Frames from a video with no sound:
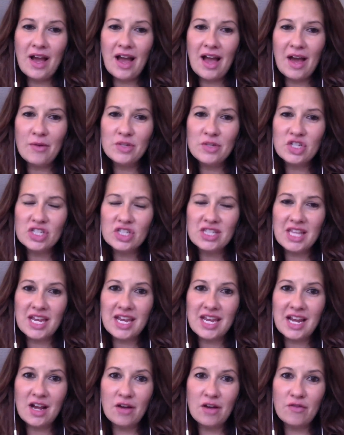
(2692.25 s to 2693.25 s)
was just
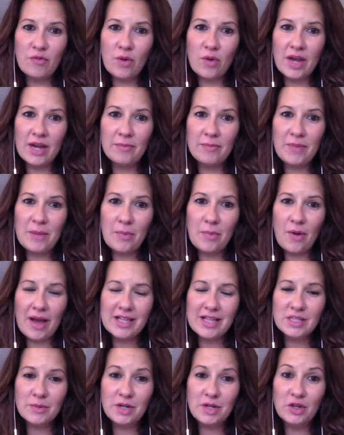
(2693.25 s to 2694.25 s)
thinking of when people
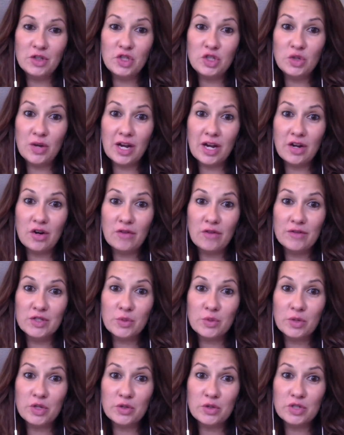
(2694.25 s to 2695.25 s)
ask me, do you get nervous
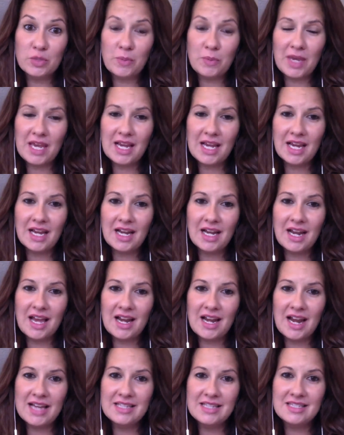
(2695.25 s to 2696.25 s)
when you speak? And
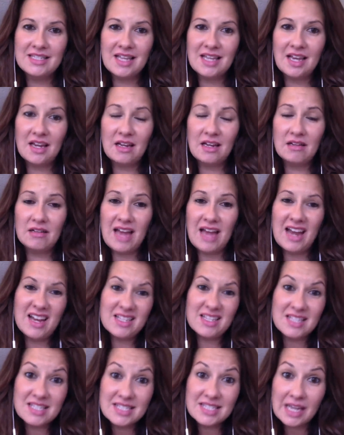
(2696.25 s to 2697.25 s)
I say, not
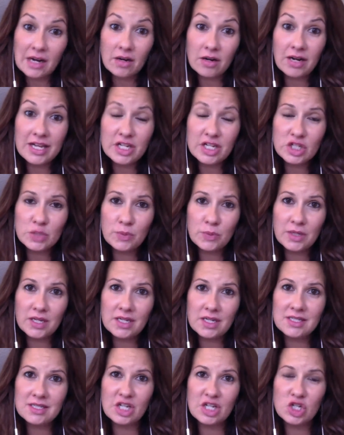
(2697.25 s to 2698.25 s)
necessarily, just
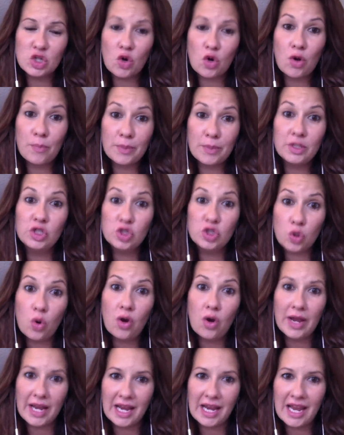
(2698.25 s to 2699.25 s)
because I show up in
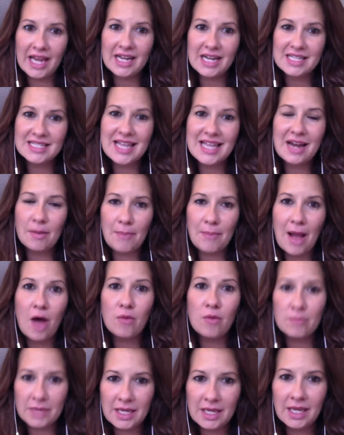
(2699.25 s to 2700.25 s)
joy. And it's not
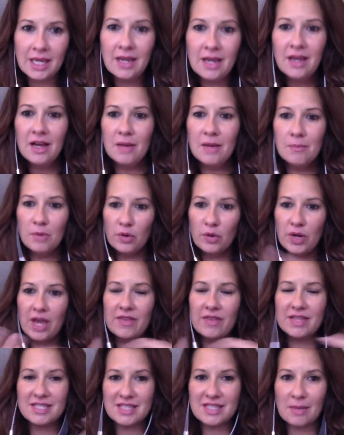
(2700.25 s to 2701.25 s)
about me, Maria,
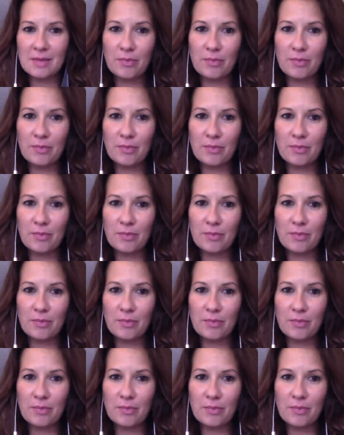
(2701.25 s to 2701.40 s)
to separate